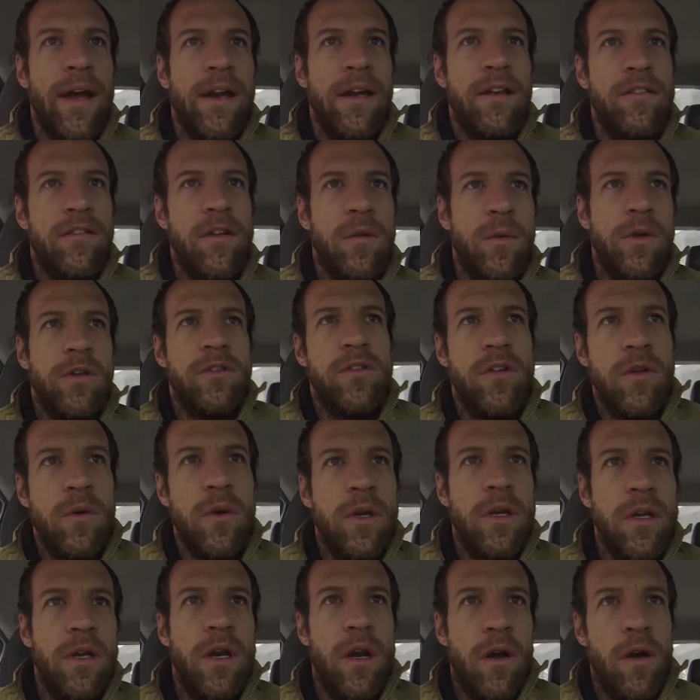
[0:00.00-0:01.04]
He doesn't know what he's
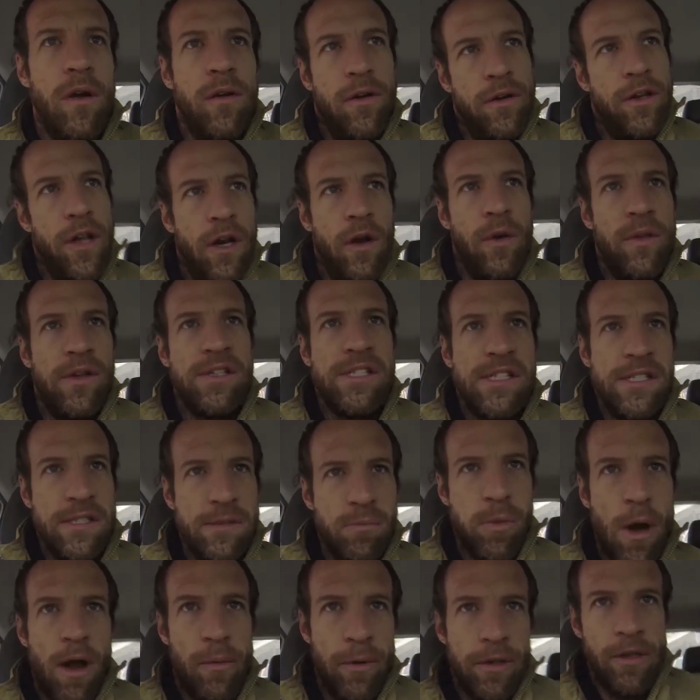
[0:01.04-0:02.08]
doing, you know, or, you know, this is
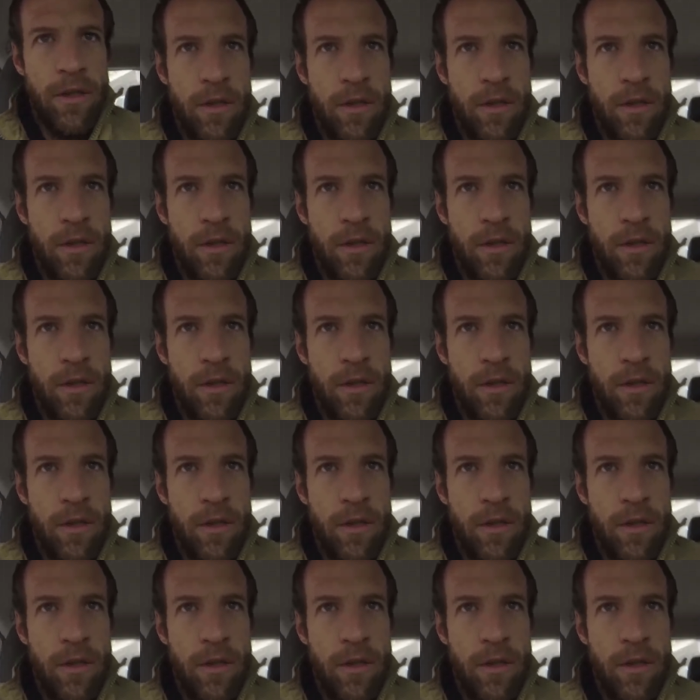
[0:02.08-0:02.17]
probably